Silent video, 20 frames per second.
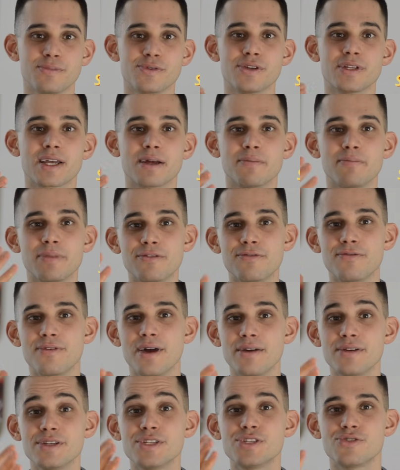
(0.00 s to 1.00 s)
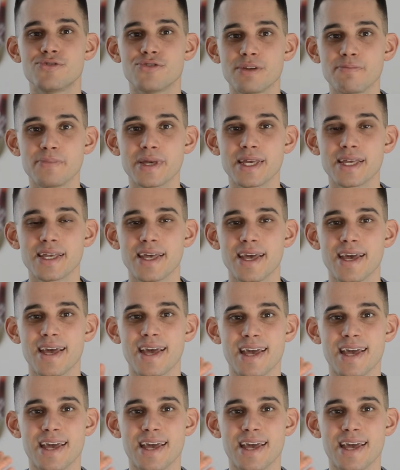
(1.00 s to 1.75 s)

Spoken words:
so it can be very stripping